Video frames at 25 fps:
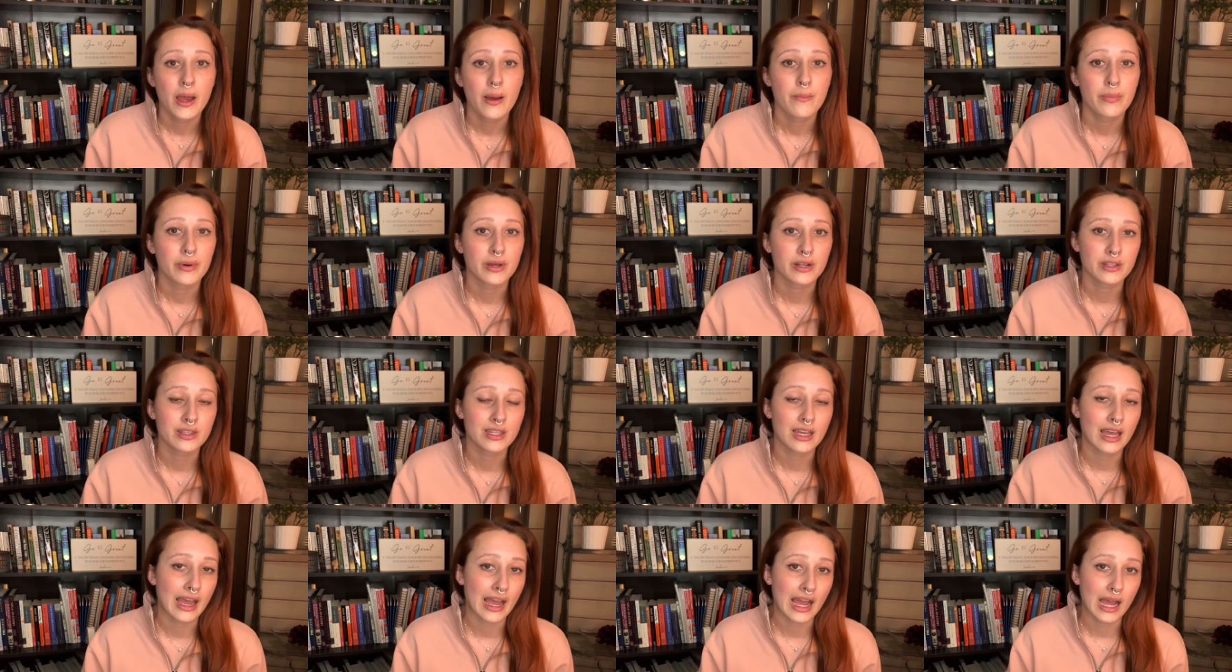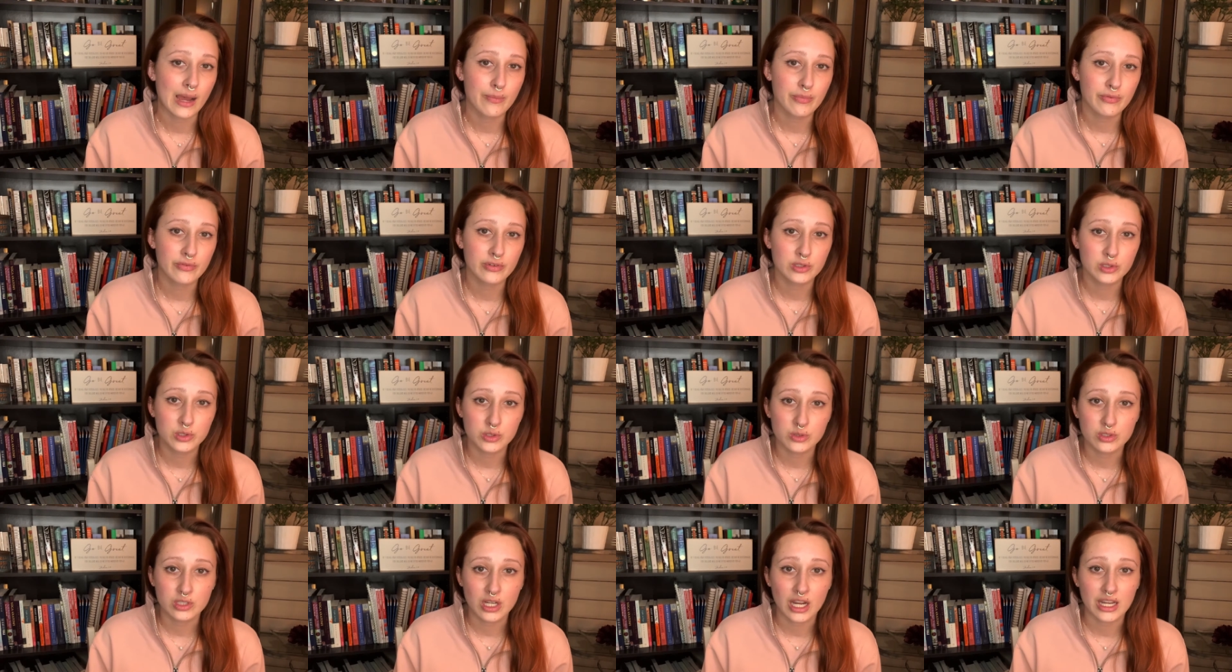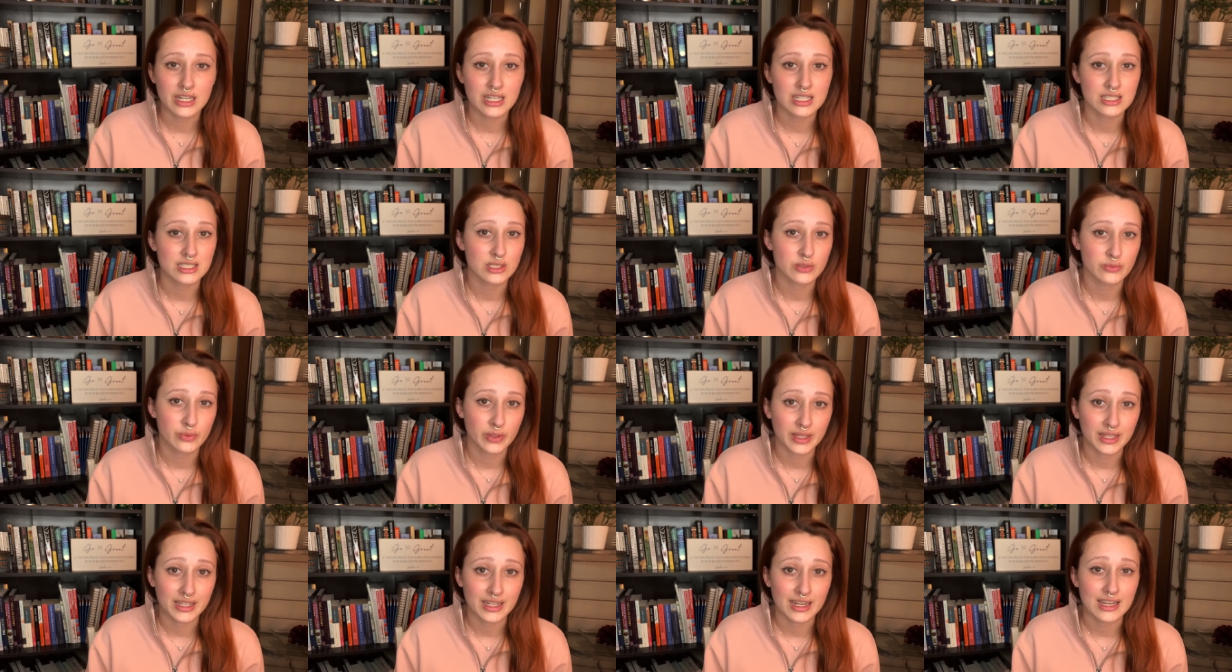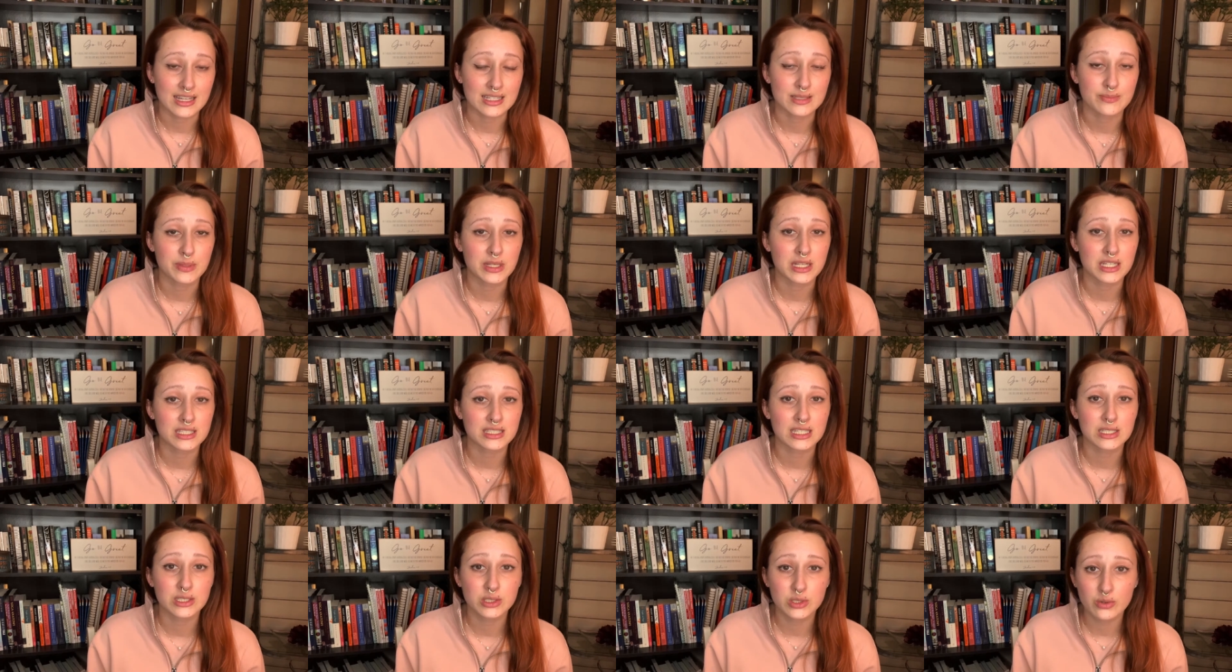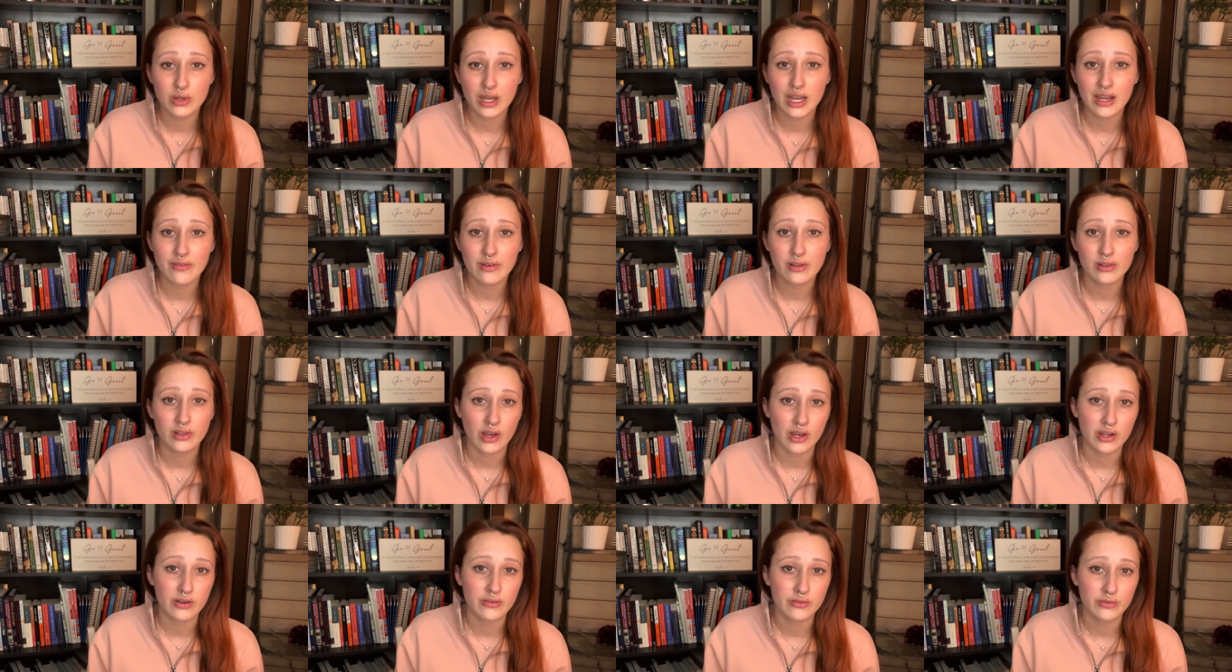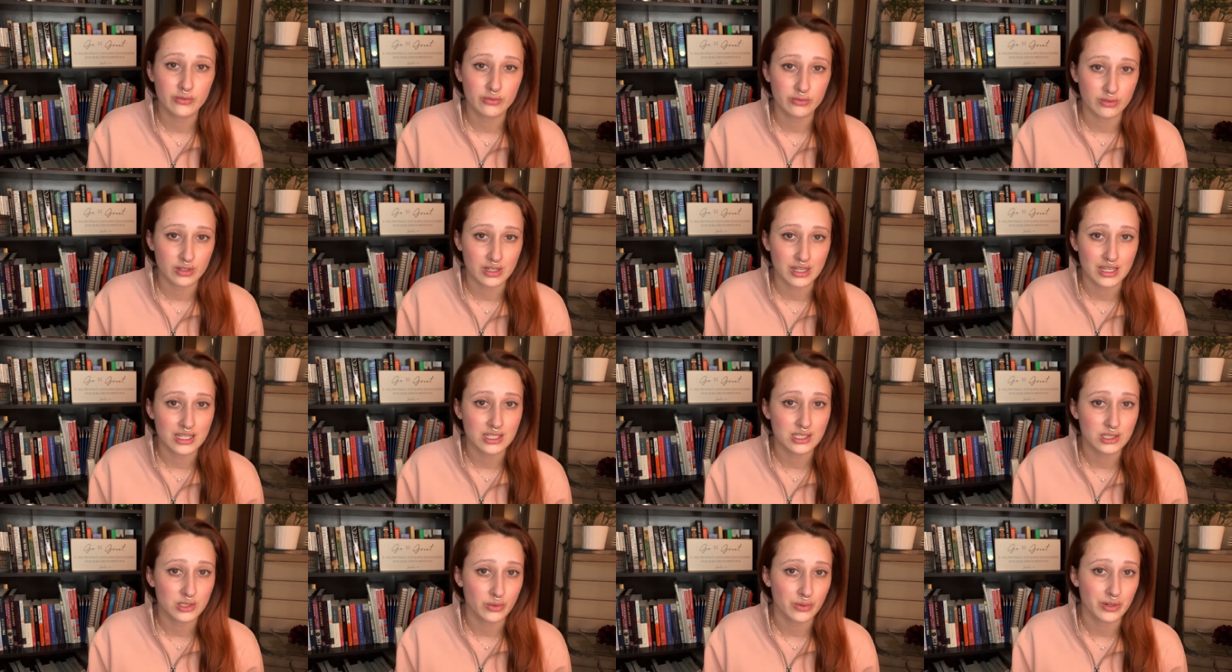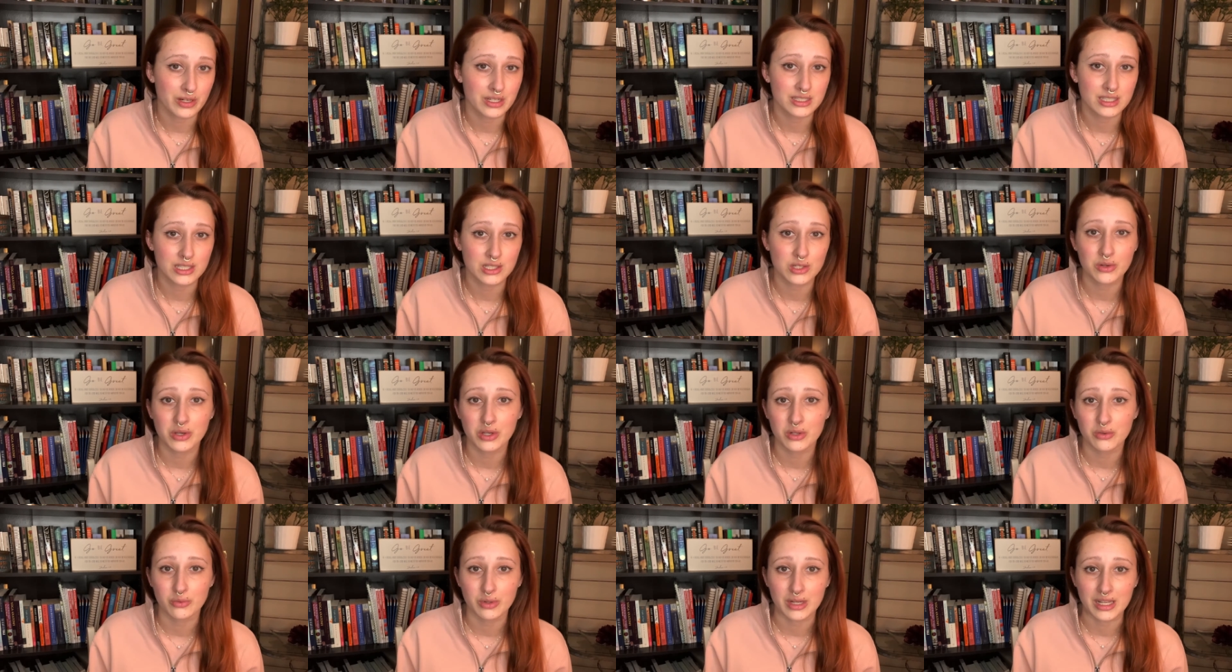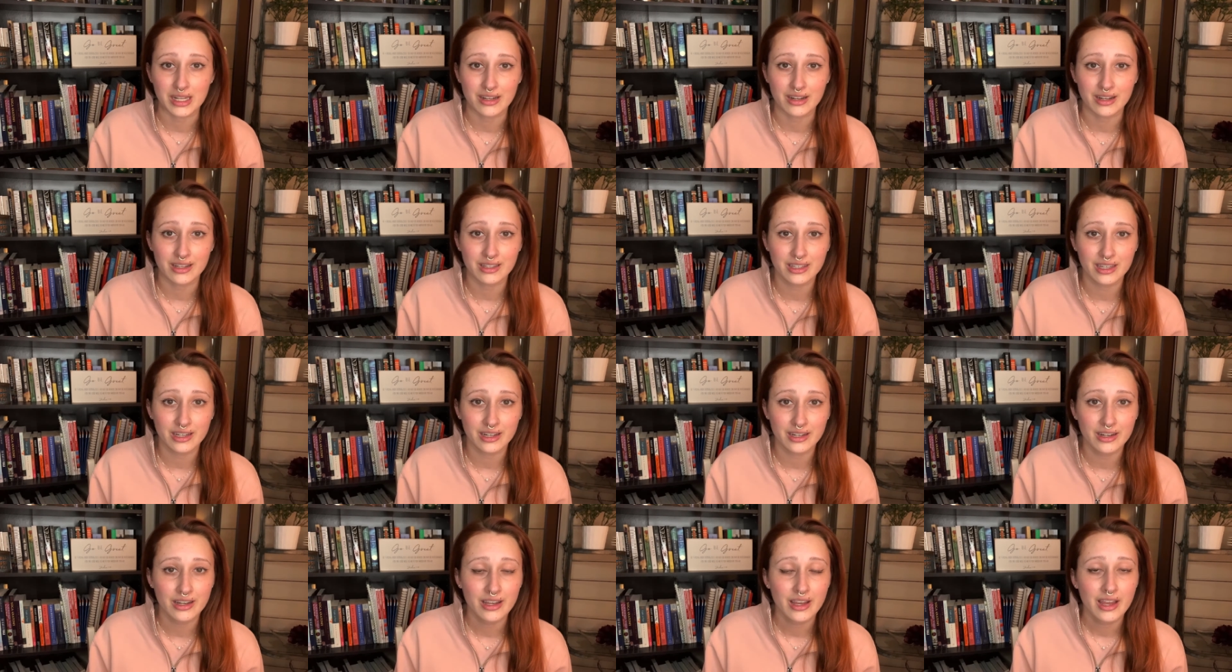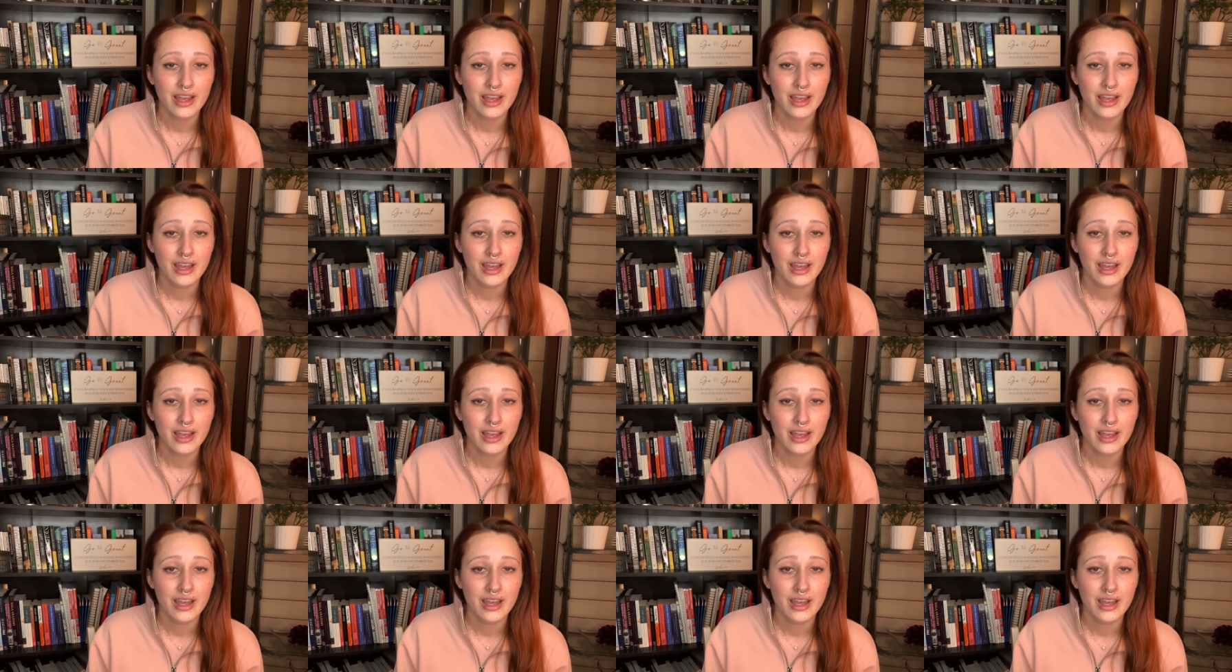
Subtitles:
But the app for Do Chinese is really nice because they do have a lot of free stories that you can read on there.